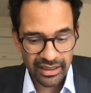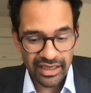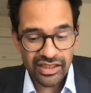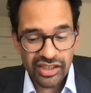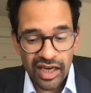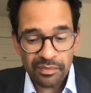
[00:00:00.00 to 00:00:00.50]
In
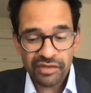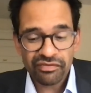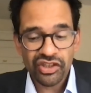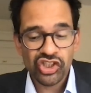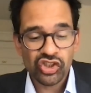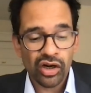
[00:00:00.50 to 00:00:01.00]
terms of the
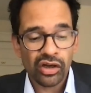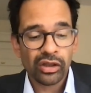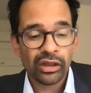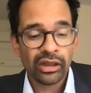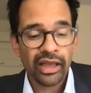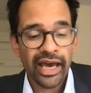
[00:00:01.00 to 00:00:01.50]

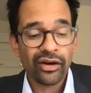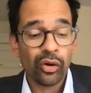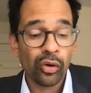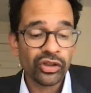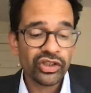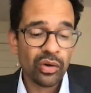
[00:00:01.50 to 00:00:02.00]
struggle and
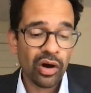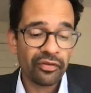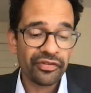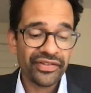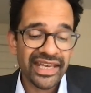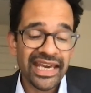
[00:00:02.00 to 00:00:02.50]
all too
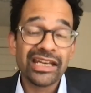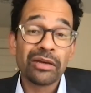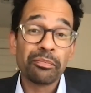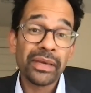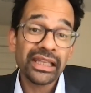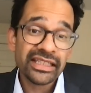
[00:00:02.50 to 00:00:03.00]
often the
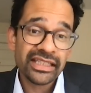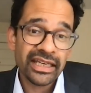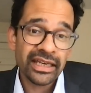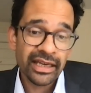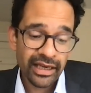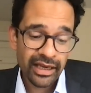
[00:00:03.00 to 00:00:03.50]
inability